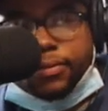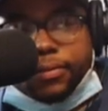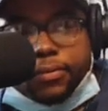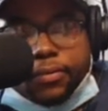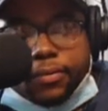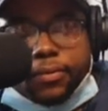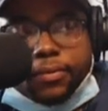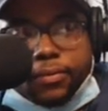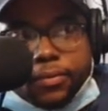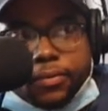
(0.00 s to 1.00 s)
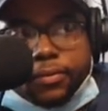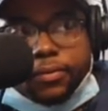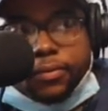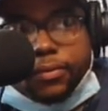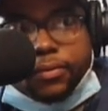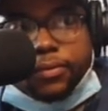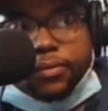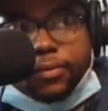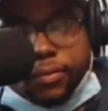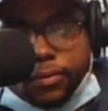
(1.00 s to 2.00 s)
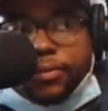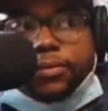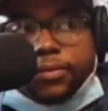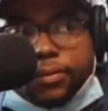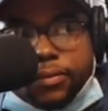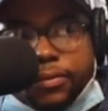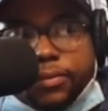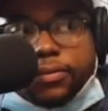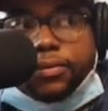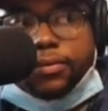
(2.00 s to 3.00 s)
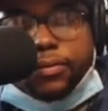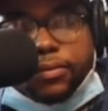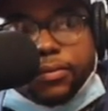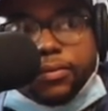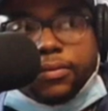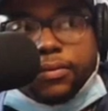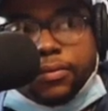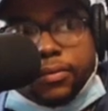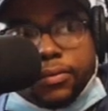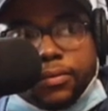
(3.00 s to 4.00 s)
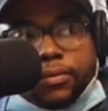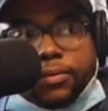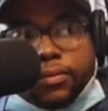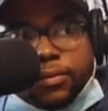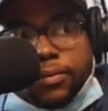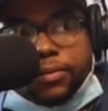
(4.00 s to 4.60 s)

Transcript: No words are spoken by the person on screen.